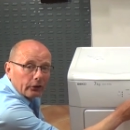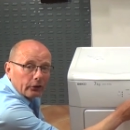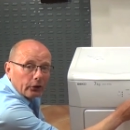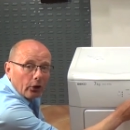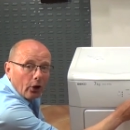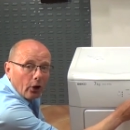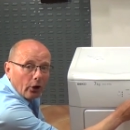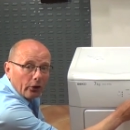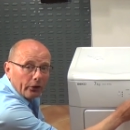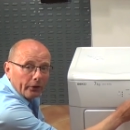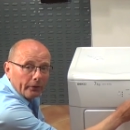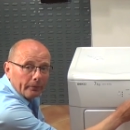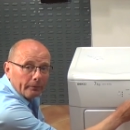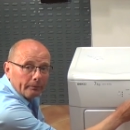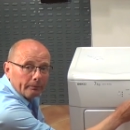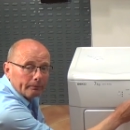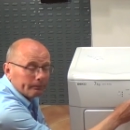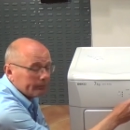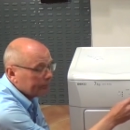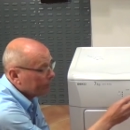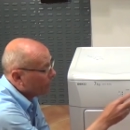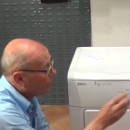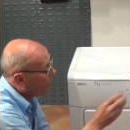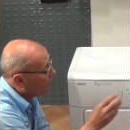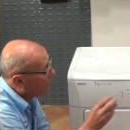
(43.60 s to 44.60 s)
gone.
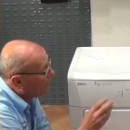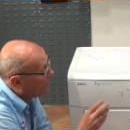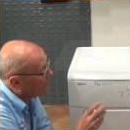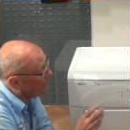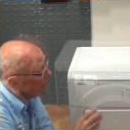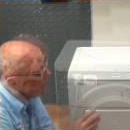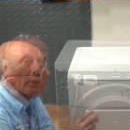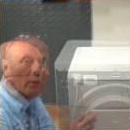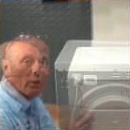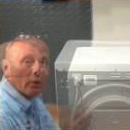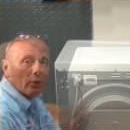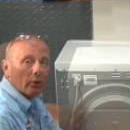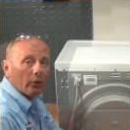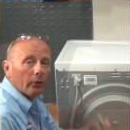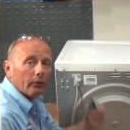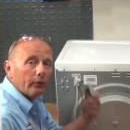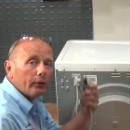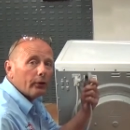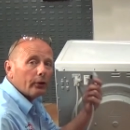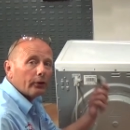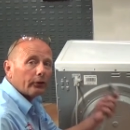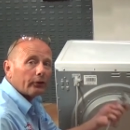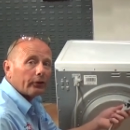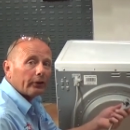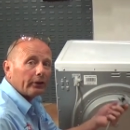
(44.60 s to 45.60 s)
The
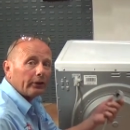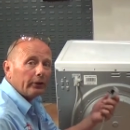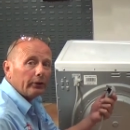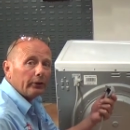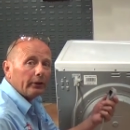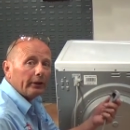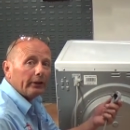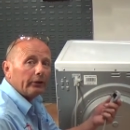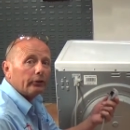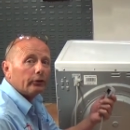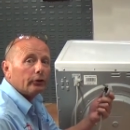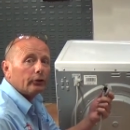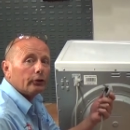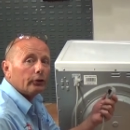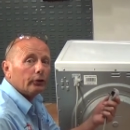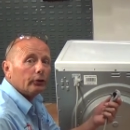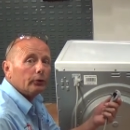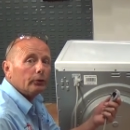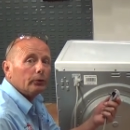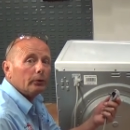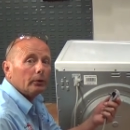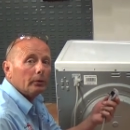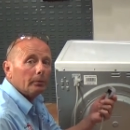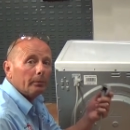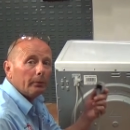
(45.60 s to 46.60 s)
first thing you need to
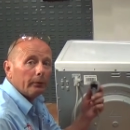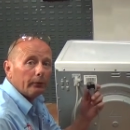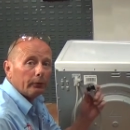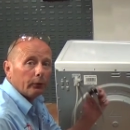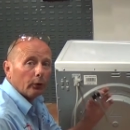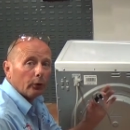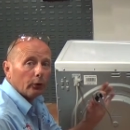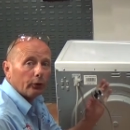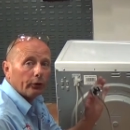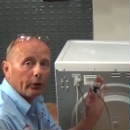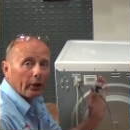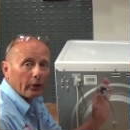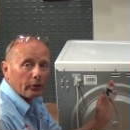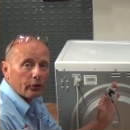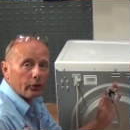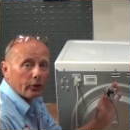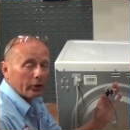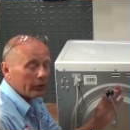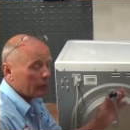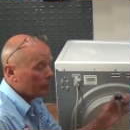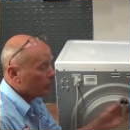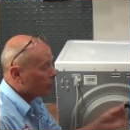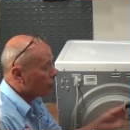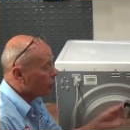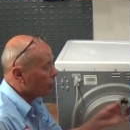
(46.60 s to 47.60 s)
do before
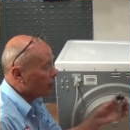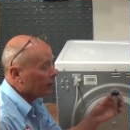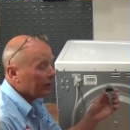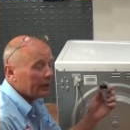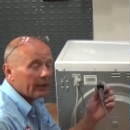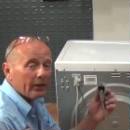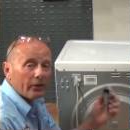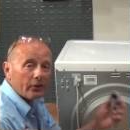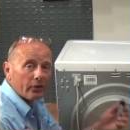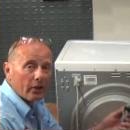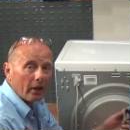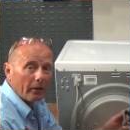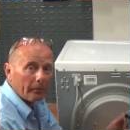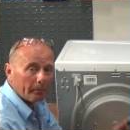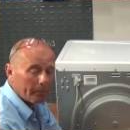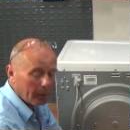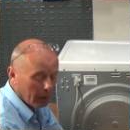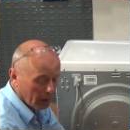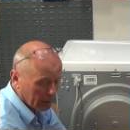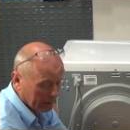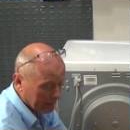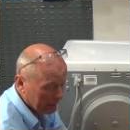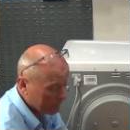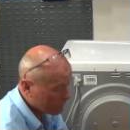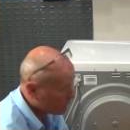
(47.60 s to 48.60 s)
touching the machine is
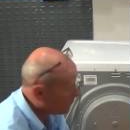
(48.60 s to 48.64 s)
unplug it